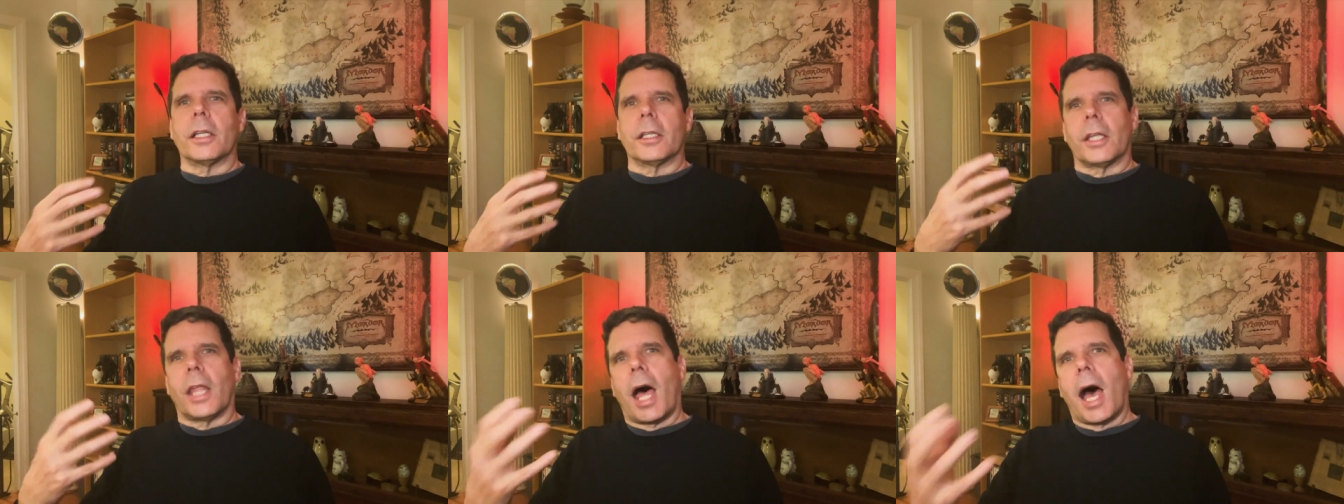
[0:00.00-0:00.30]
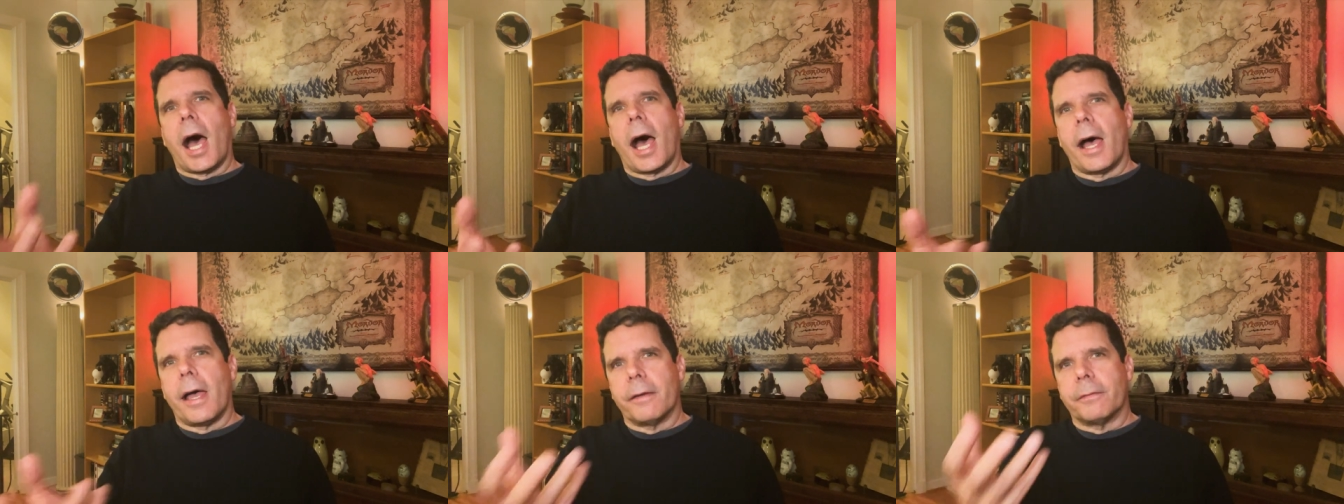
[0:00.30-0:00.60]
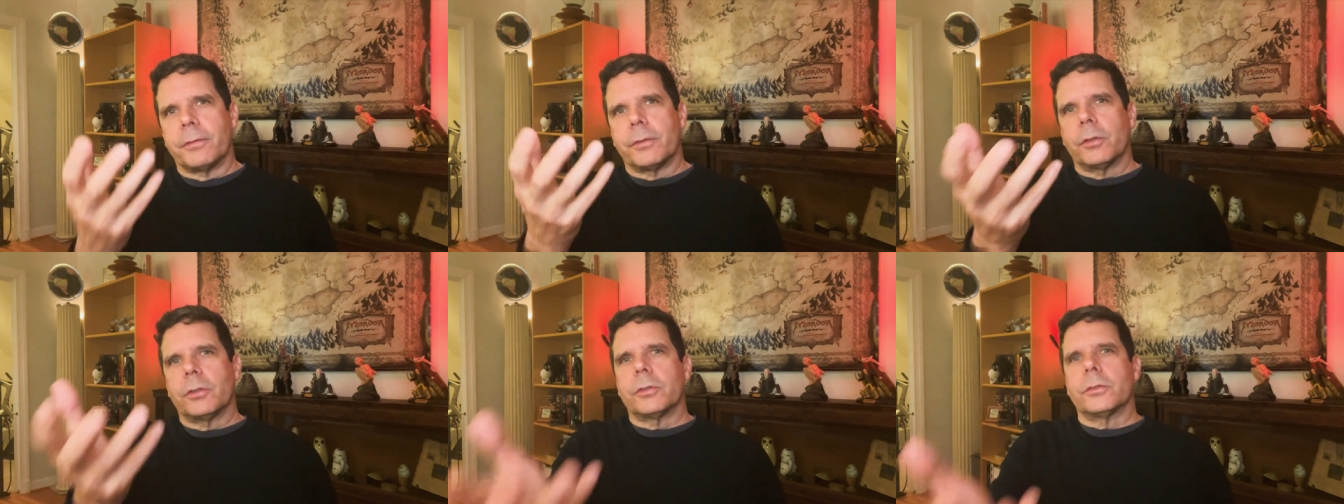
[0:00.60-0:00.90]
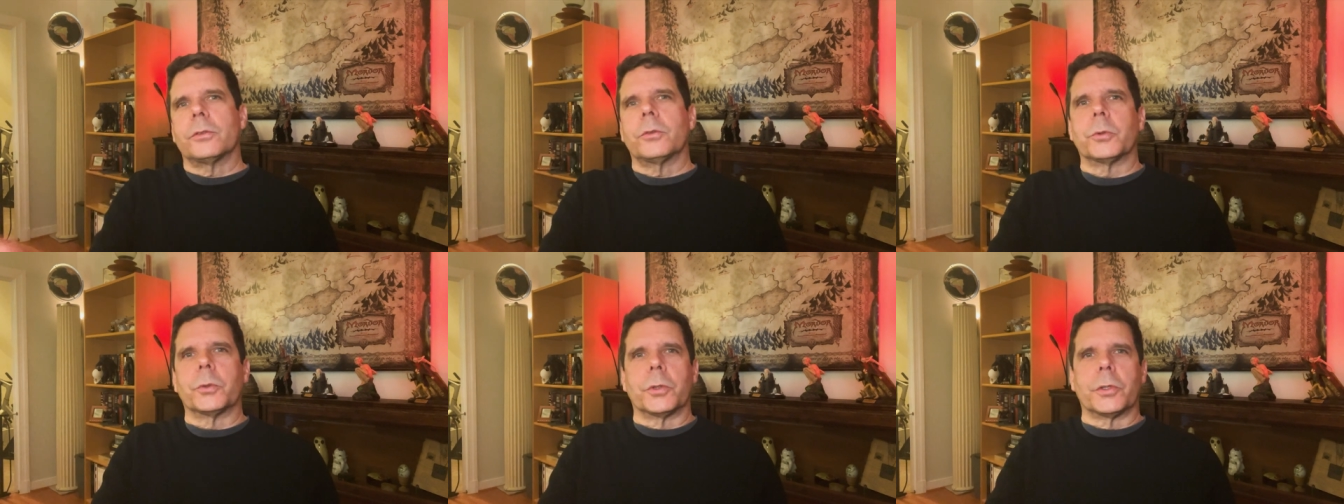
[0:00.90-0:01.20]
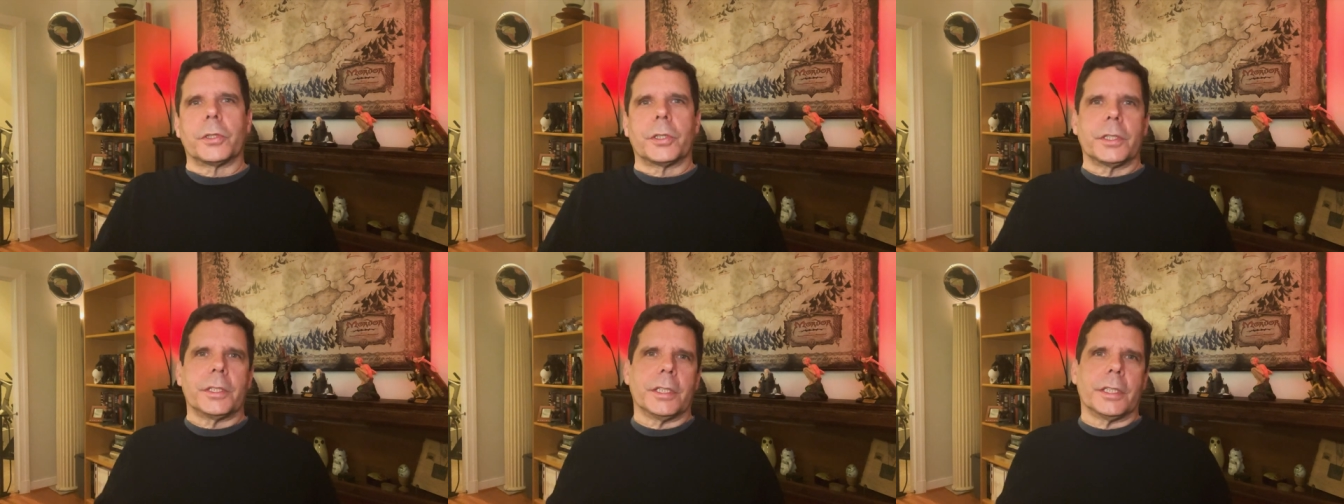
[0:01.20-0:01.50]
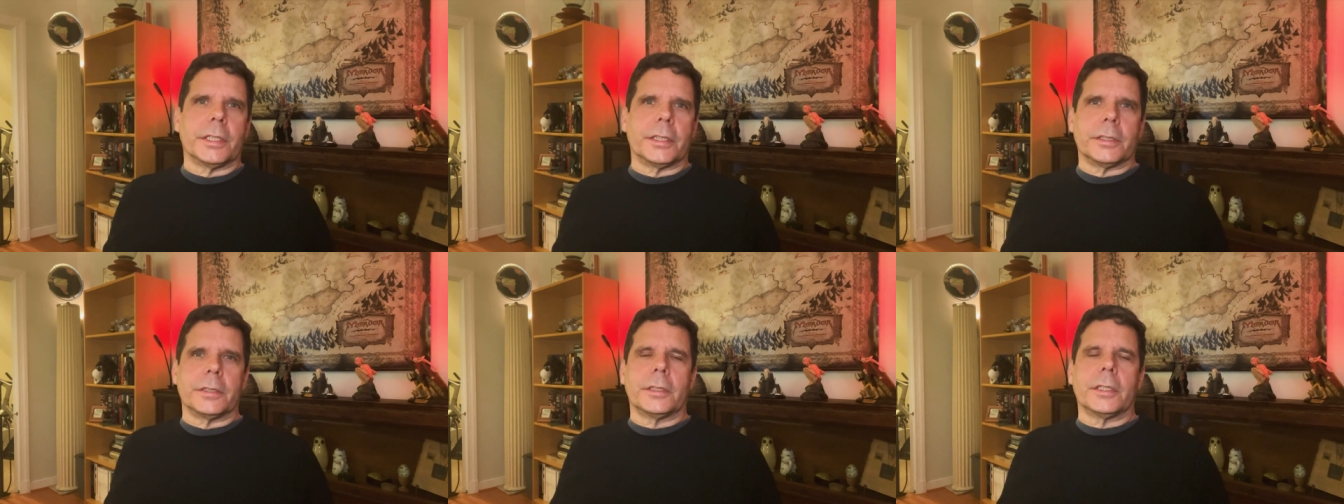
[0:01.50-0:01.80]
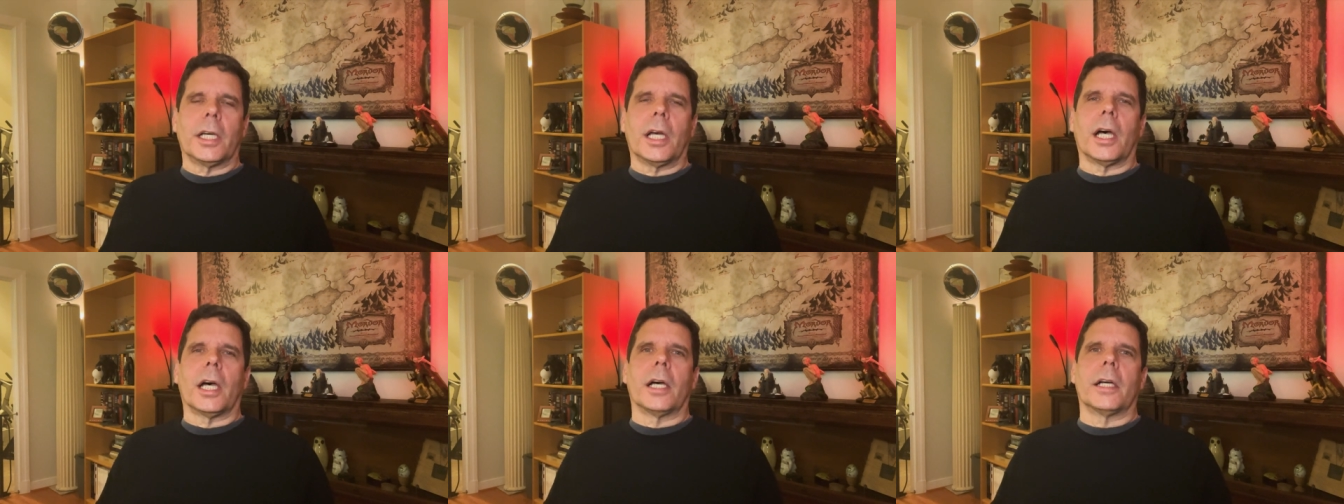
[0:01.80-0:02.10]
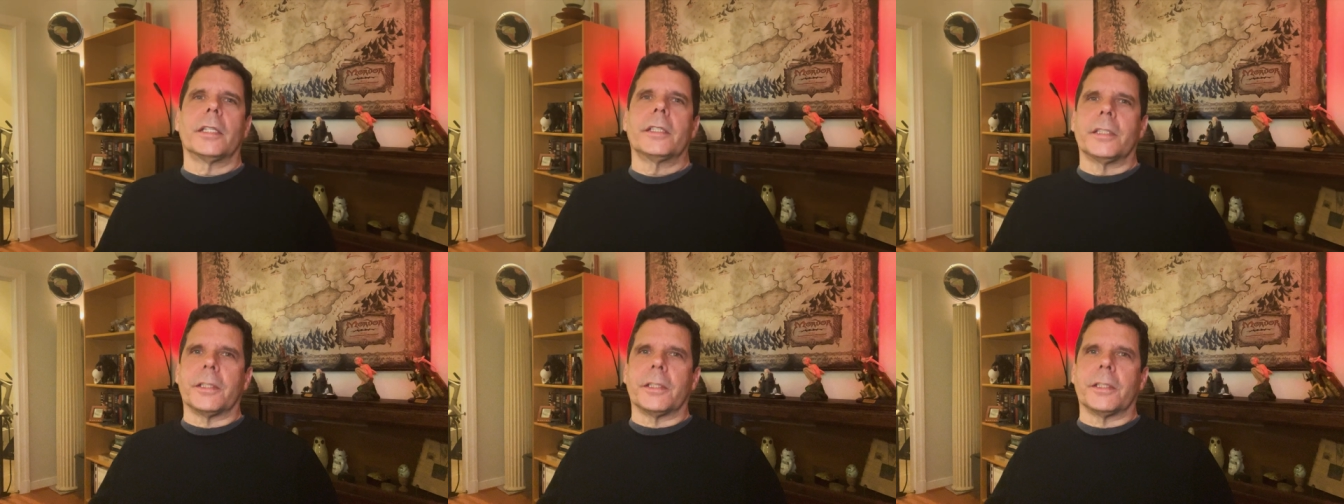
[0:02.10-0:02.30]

live or in uh,